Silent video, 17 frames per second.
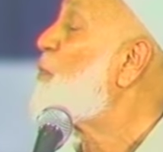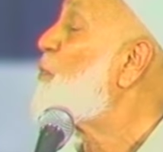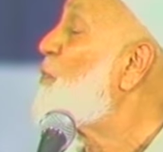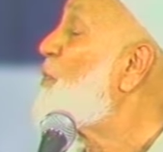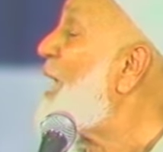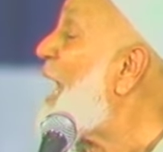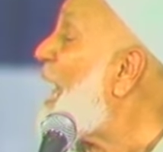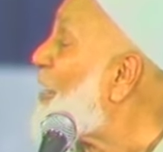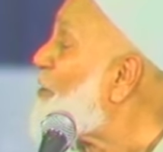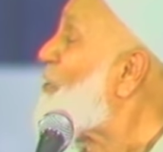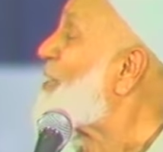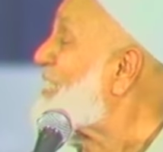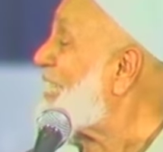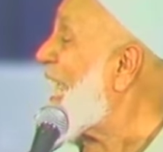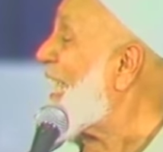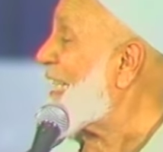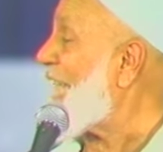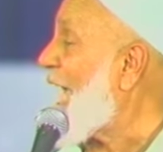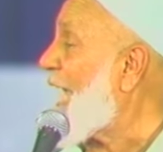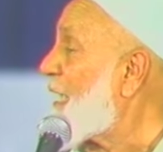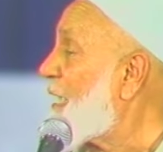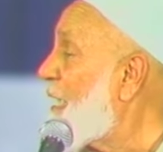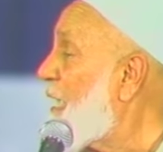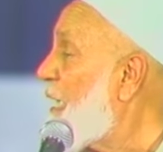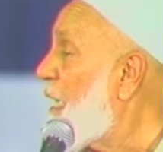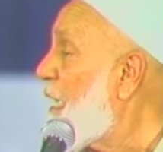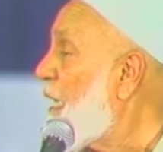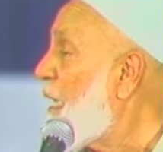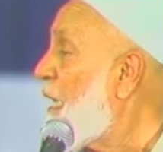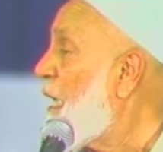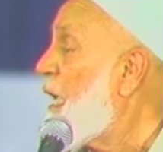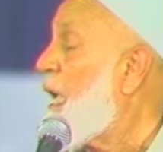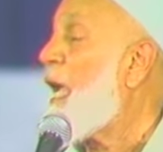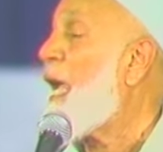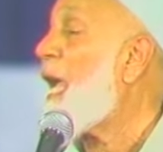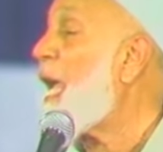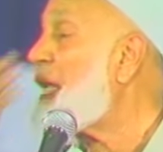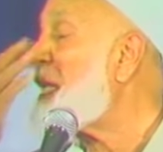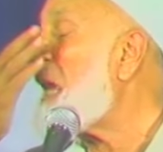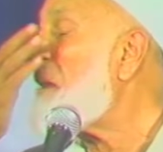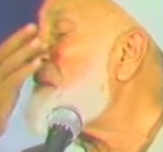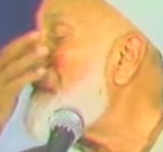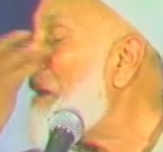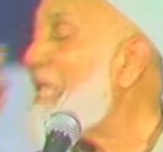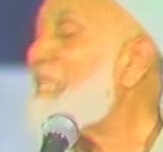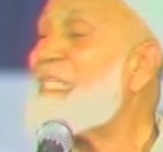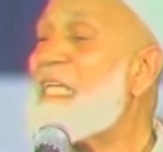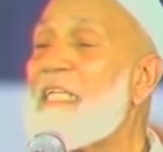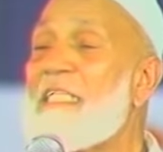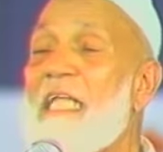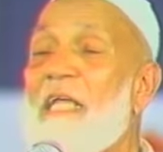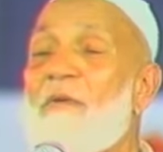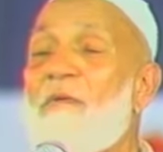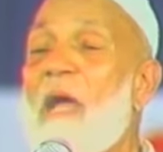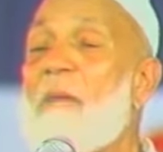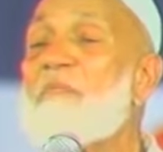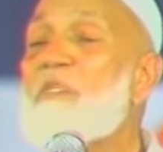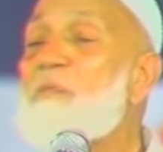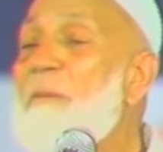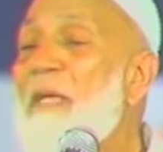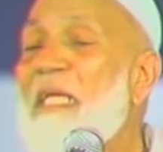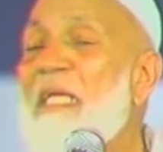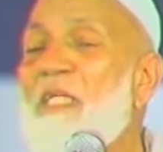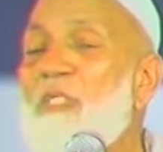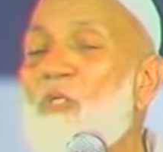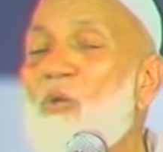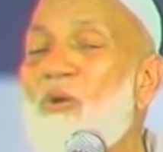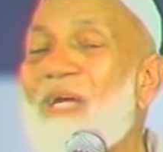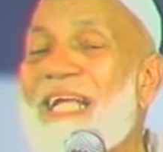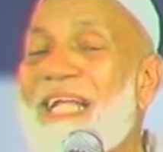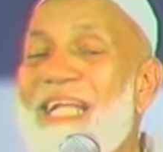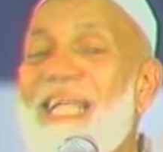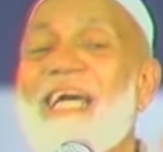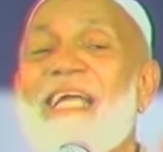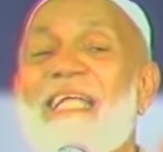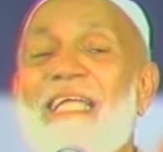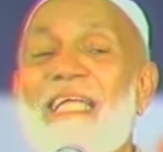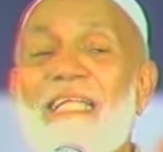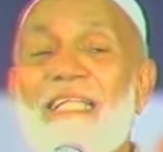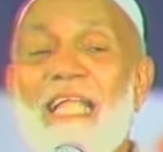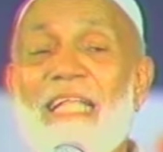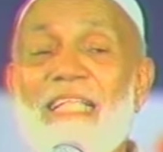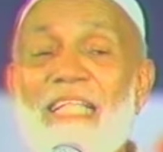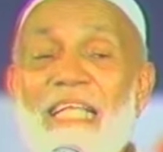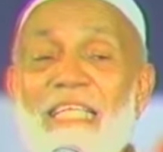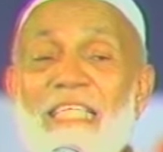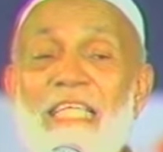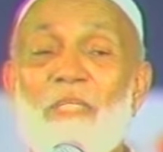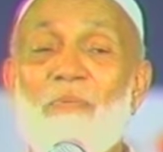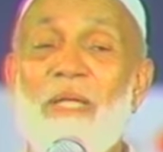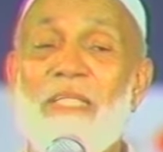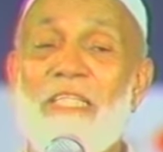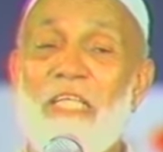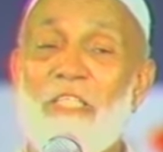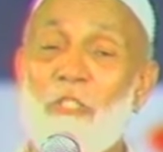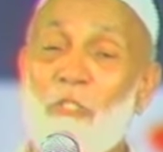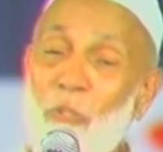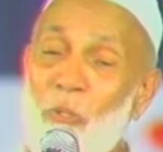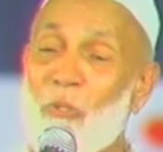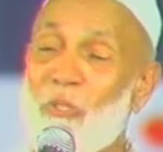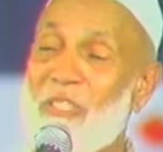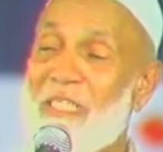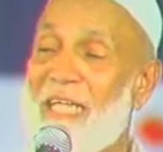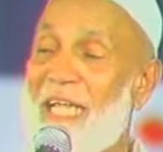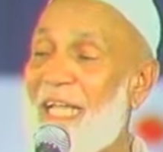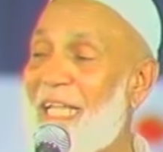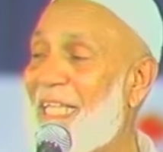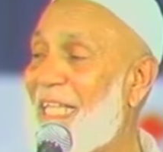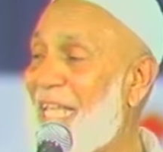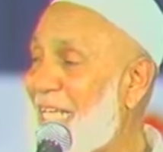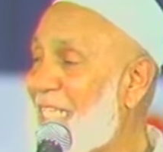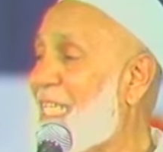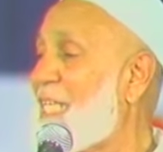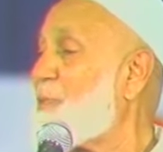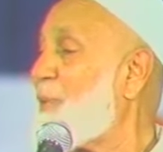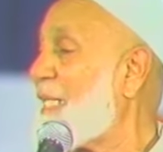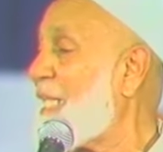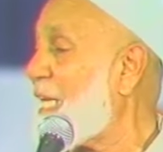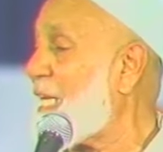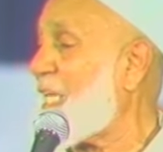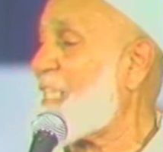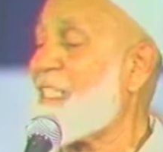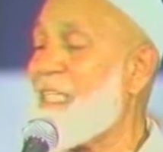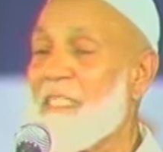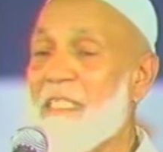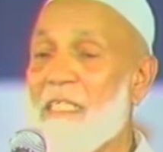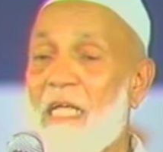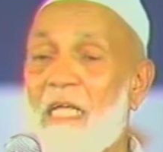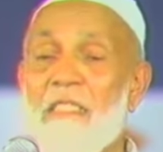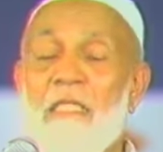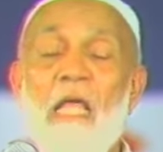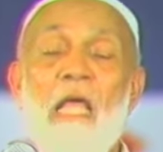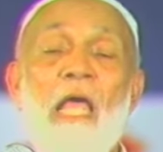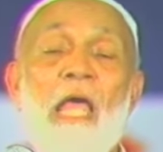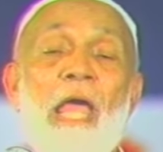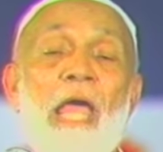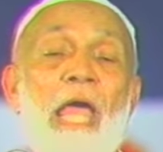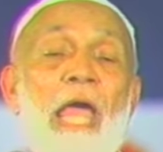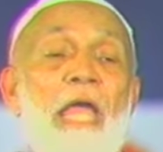We are not saying that. And amazing thing, I'm speaking so clearly that this is what the Jews say, this is what the Christian says.